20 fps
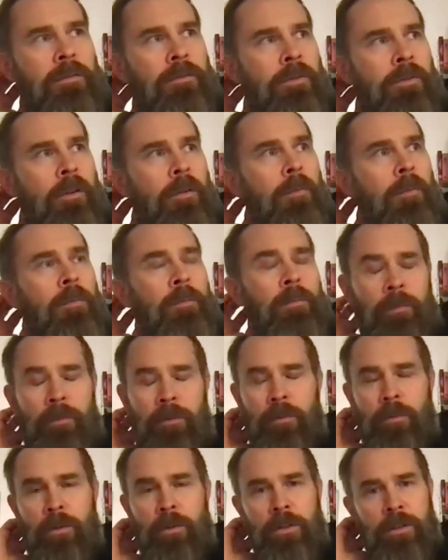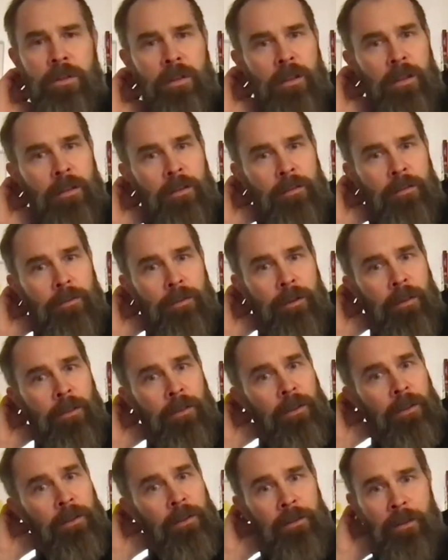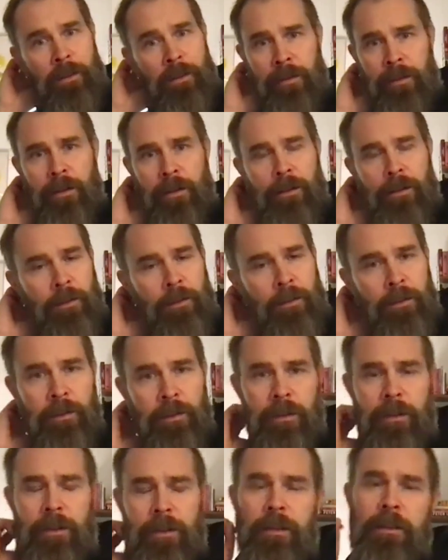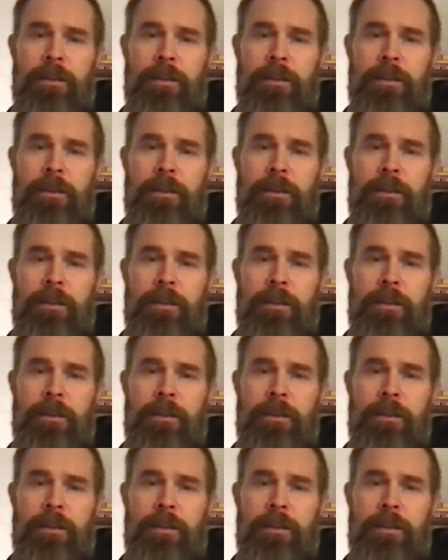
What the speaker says: from washing filthy cycling clothes.